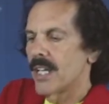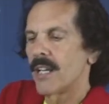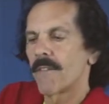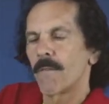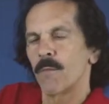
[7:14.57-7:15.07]

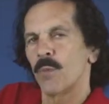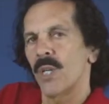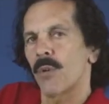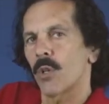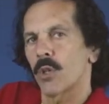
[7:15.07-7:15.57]
if we
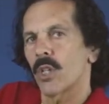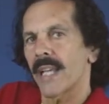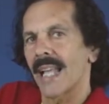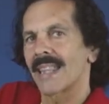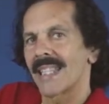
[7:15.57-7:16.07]
were to look
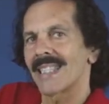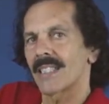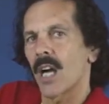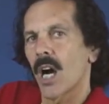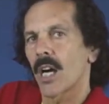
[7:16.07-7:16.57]
at this
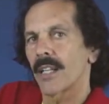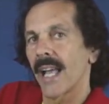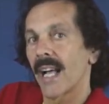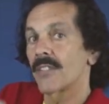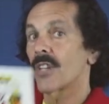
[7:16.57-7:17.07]
card that
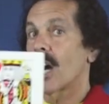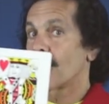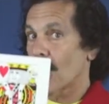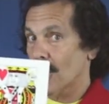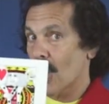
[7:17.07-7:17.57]
has
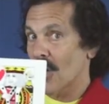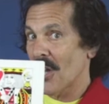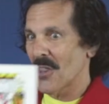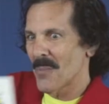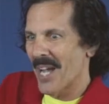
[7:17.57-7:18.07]
another card
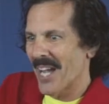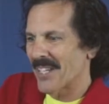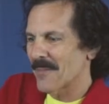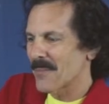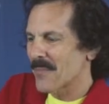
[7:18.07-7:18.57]
on the back,
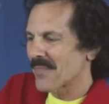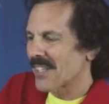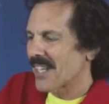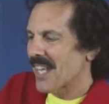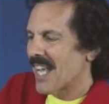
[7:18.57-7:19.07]

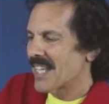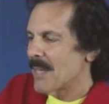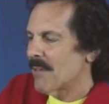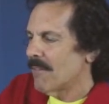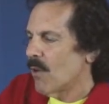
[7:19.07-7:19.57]
and
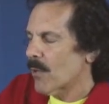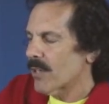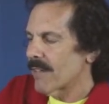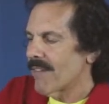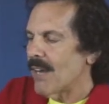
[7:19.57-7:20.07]
keep it
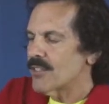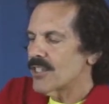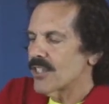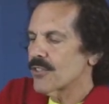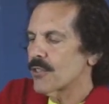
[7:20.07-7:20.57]
forward, if I was to
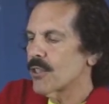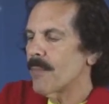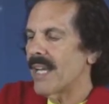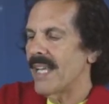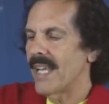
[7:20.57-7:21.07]
just turn
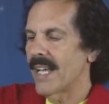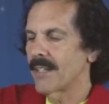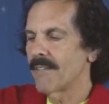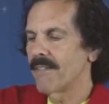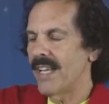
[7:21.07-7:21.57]
my
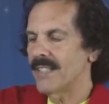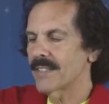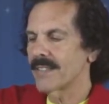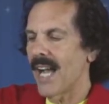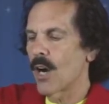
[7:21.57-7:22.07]
hand
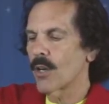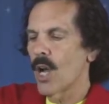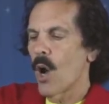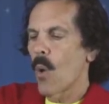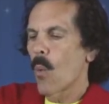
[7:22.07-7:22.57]
face
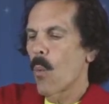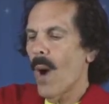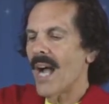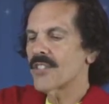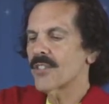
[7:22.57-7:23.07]
down,
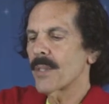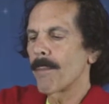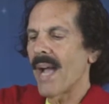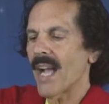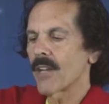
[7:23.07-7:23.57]
watch the
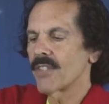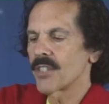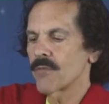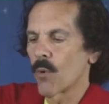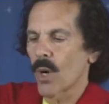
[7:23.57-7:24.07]
back of
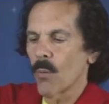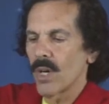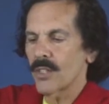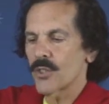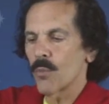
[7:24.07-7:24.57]
this 4.
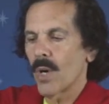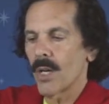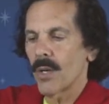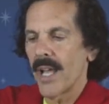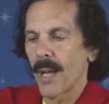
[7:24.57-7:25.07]
Watch
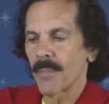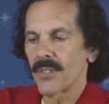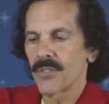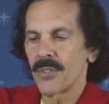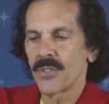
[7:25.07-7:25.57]
what
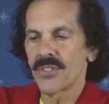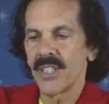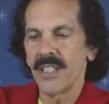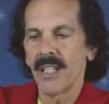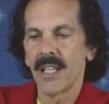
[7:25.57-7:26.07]
happens. You
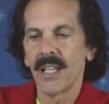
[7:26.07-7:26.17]
see,